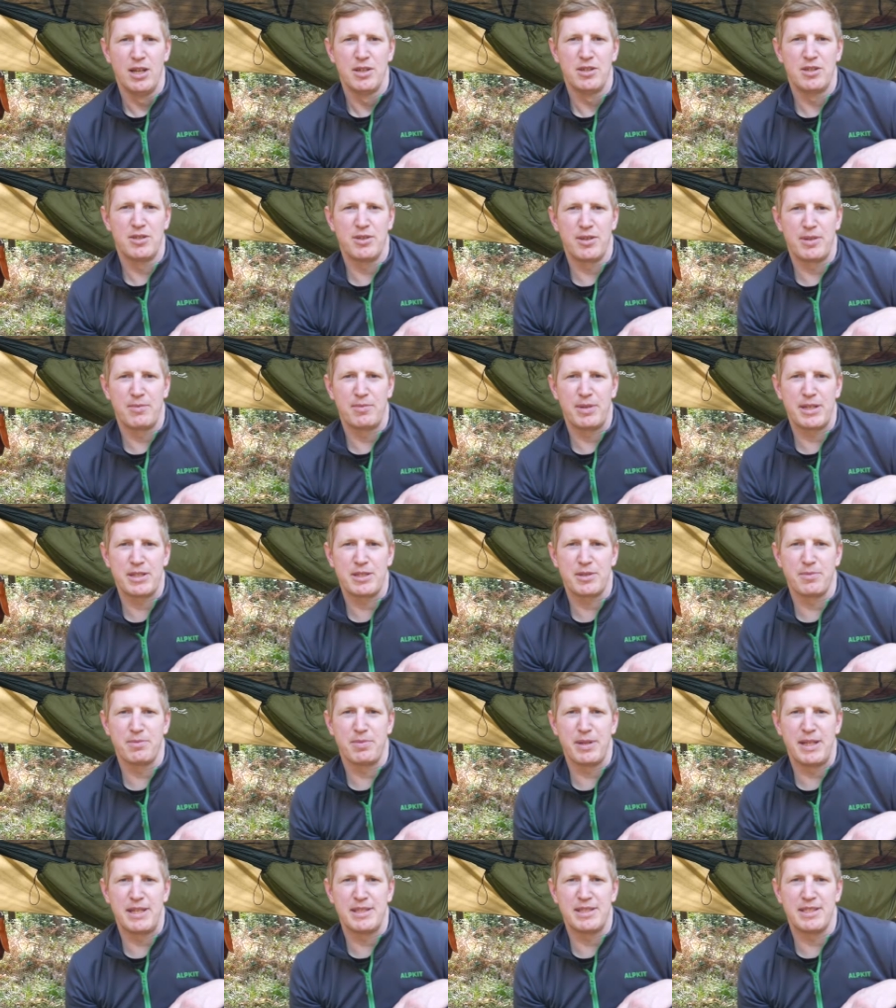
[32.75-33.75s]
doing bits
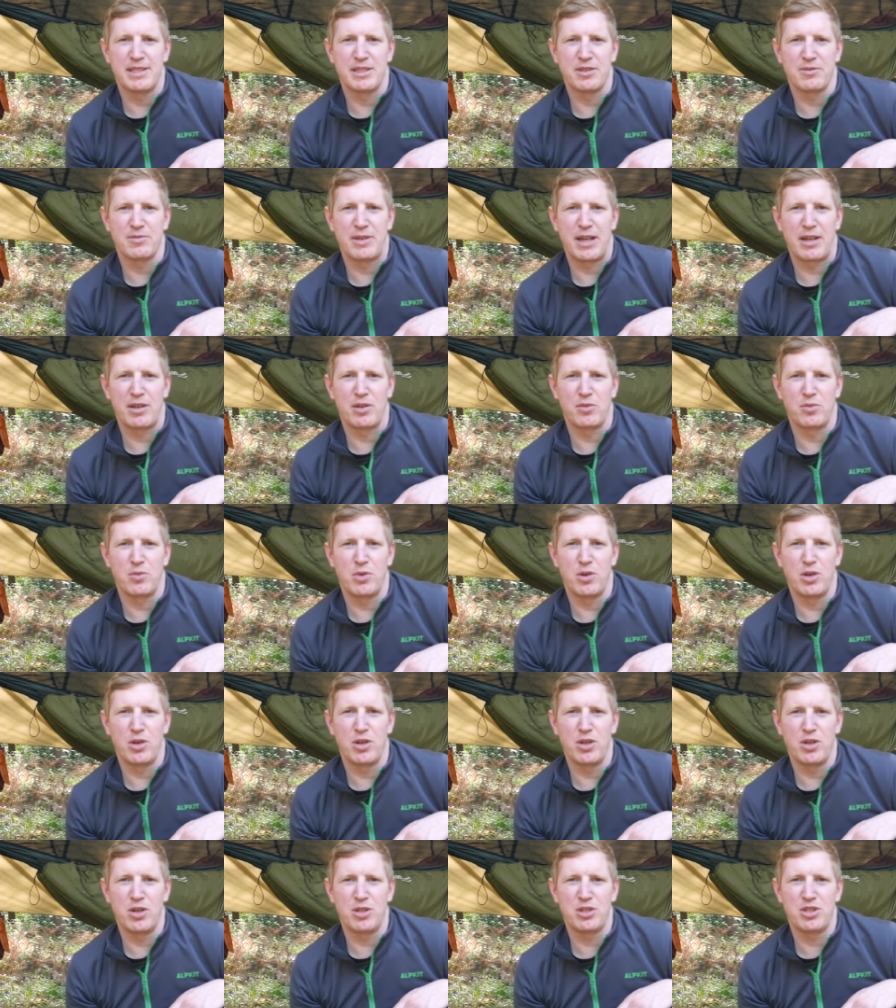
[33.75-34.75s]
and pieces around the
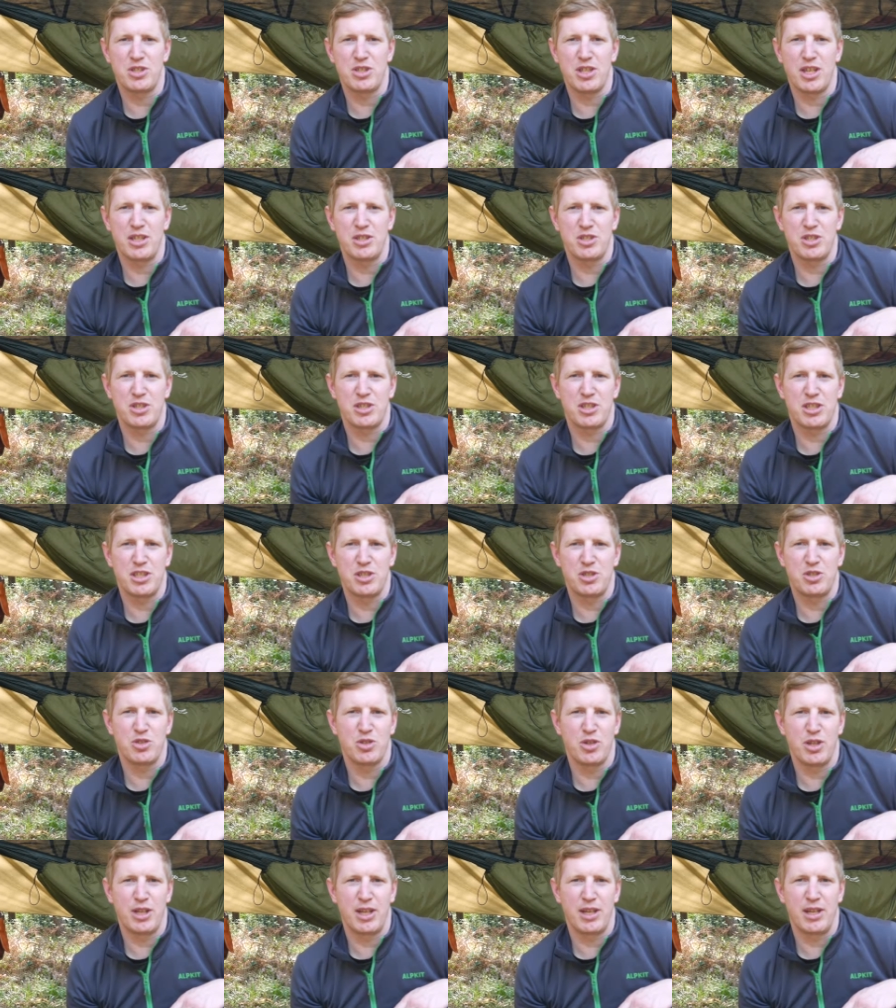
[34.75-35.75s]
woods and just
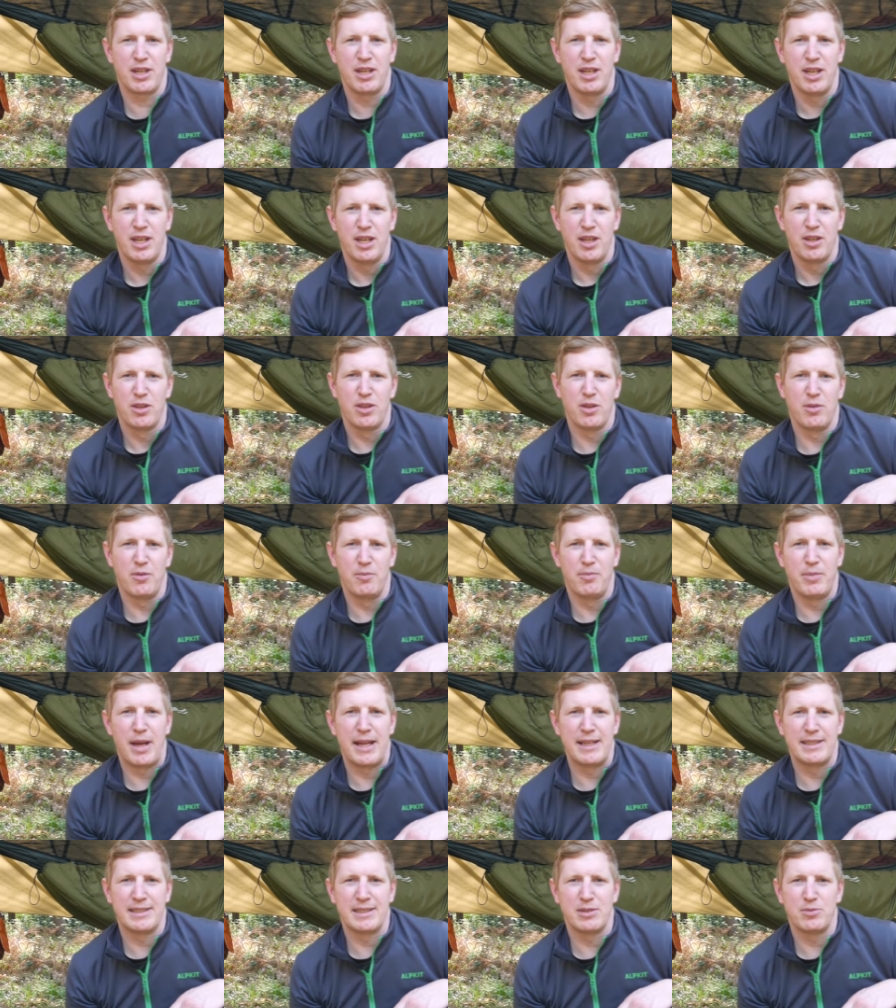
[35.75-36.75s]
enjoying the
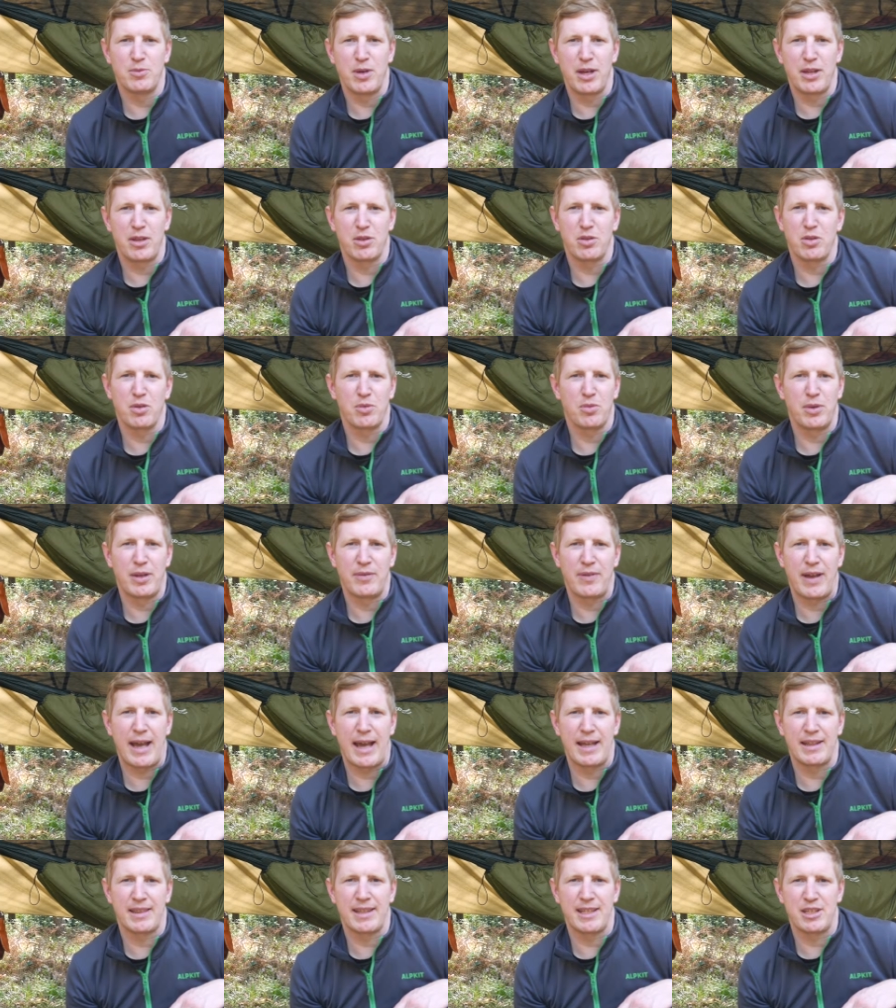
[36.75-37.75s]
amazing weather that we've
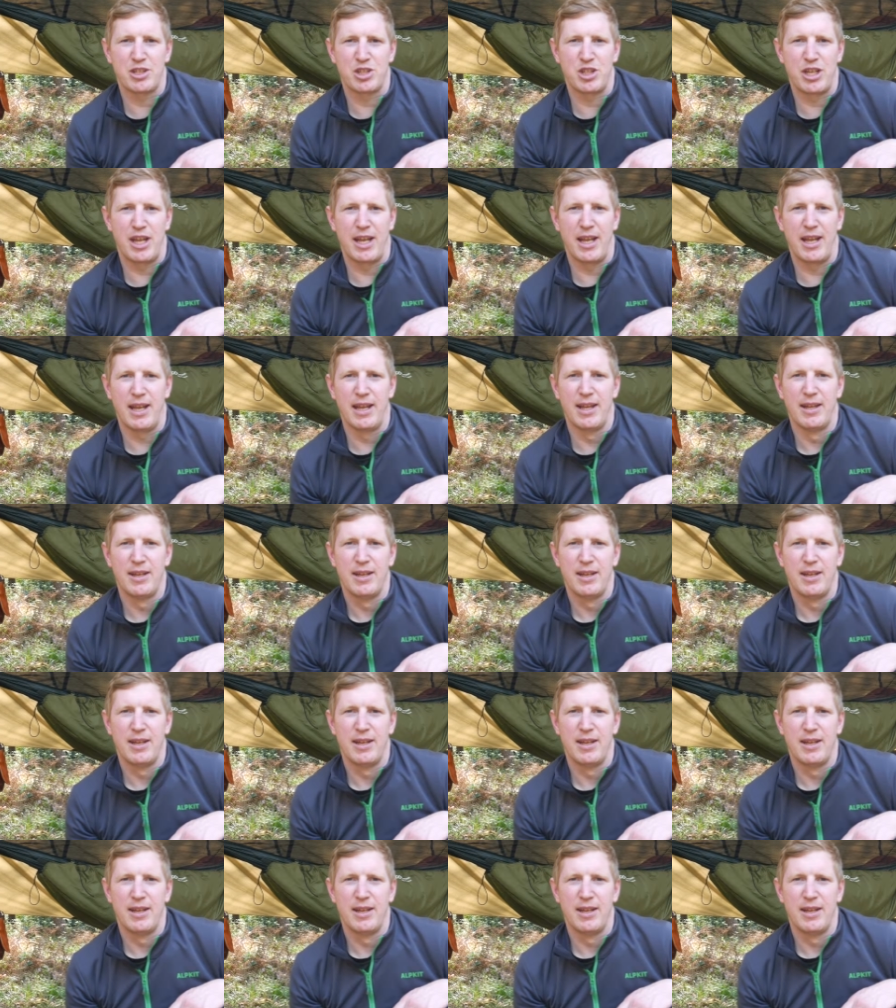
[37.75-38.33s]
had this year.